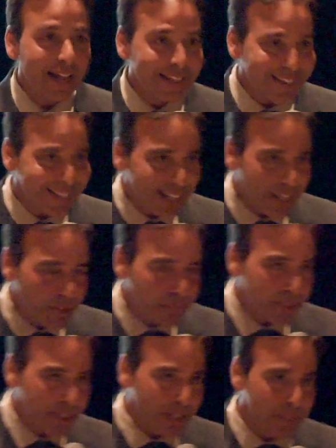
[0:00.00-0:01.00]
At the
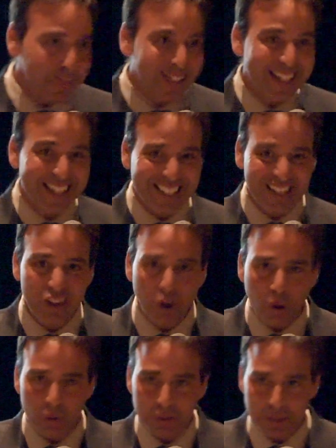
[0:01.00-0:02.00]
same time, it's getting
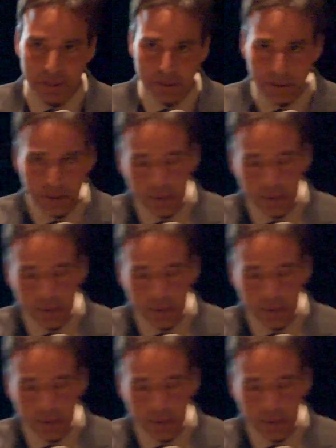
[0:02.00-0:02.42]
colder,